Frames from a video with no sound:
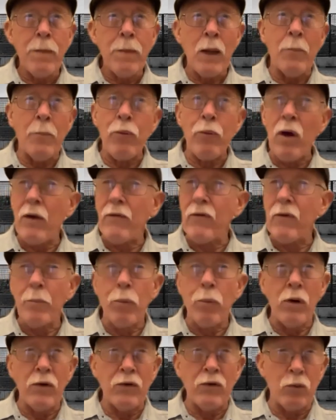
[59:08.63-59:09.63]
a private
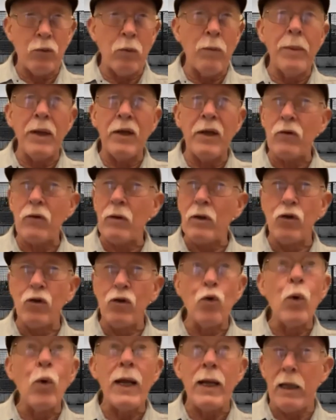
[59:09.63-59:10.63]
boss will basically
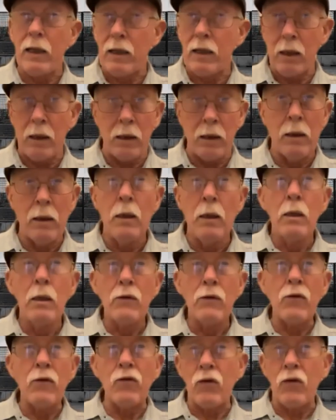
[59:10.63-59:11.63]
do anything
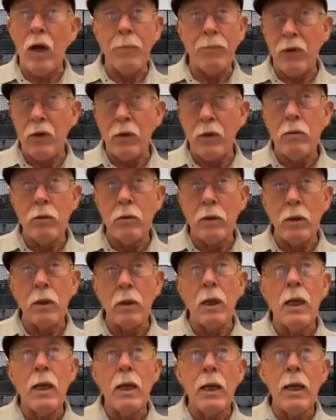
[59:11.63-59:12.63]
to stop the union.